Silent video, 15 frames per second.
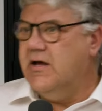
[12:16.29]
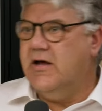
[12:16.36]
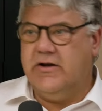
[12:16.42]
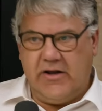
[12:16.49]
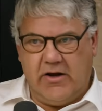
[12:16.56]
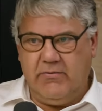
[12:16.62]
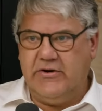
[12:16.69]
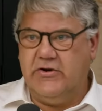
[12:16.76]

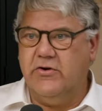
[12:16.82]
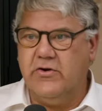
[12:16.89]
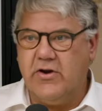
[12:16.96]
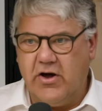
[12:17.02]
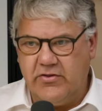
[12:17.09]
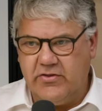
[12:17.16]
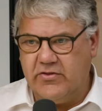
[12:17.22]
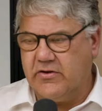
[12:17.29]
And, we do
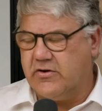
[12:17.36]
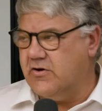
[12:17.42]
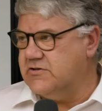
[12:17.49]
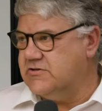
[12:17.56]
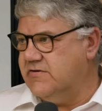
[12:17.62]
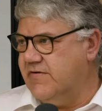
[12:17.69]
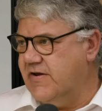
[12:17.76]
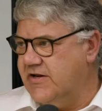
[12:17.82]
know that the
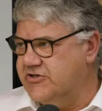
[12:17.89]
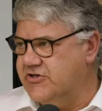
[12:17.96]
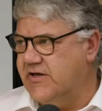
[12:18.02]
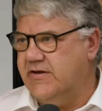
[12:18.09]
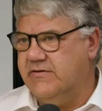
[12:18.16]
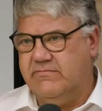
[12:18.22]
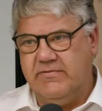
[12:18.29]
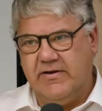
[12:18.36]
cost of
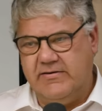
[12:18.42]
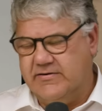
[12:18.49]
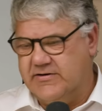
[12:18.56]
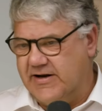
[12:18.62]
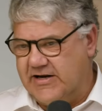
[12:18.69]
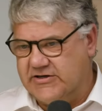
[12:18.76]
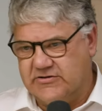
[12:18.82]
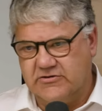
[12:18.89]
energy,
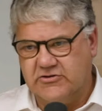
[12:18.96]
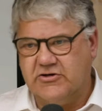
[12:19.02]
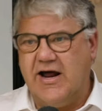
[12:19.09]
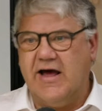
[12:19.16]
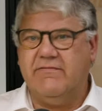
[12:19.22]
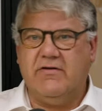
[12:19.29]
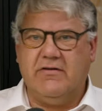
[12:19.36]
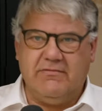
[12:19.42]
international
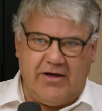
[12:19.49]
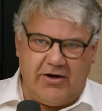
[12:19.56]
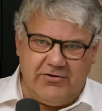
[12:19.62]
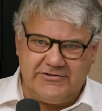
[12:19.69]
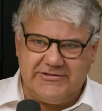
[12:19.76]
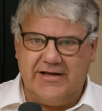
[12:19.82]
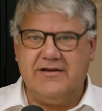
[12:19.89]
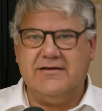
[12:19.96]
travel,
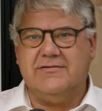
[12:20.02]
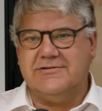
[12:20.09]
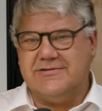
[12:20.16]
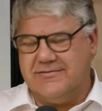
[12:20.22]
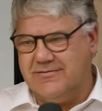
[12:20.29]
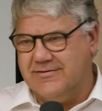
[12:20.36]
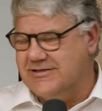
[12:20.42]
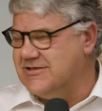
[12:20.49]
hotels,
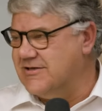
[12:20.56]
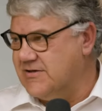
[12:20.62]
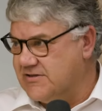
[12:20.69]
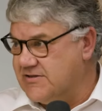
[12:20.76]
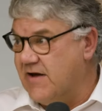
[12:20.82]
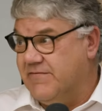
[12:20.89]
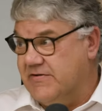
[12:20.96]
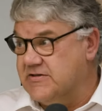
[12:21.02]
and all this sort of
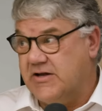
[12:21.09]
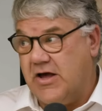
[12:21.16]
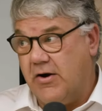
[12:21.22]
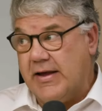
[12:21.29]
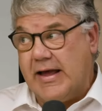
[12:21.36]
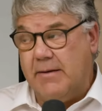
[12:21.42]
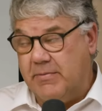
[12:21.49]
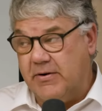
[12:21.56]
stuff is
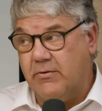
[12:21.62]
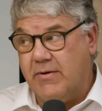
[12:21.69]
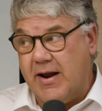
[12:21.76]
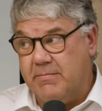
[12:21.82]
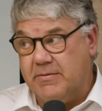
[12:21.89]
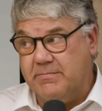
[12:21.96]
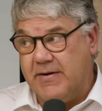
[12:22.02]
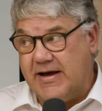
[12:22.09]
going up at a
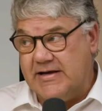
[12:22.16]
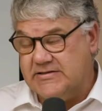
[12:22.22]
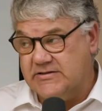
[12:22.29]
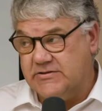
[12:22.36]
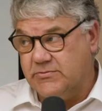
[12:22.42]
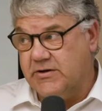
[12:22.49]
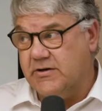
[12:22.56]
rapid pace as